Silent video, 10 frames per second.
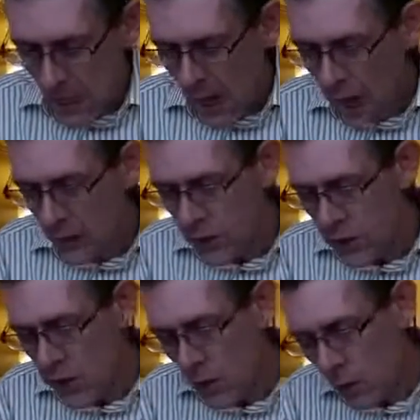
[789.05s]
How
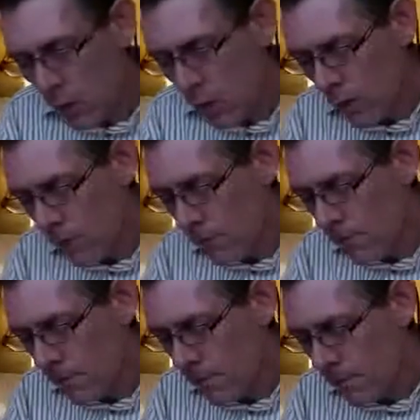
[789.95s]
shall they call
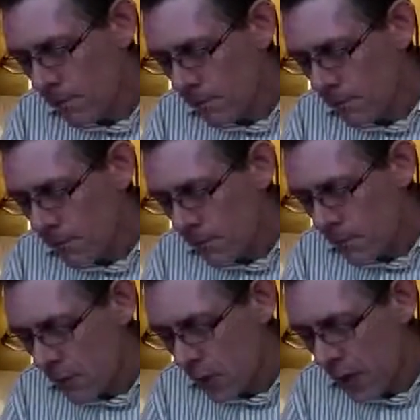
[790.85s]

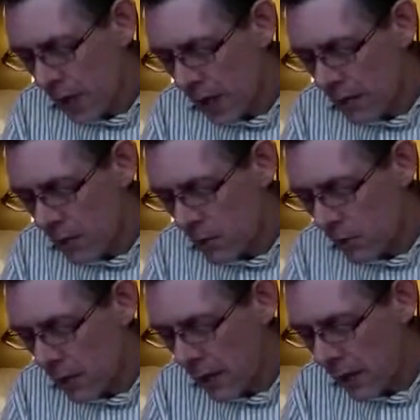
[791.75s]
on him in
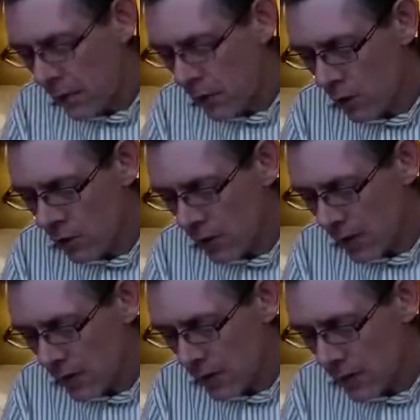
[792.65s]
whom they have not
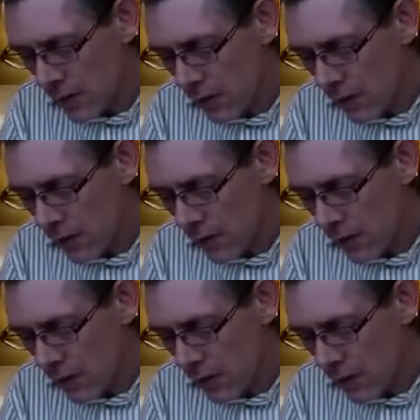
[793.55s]
believed?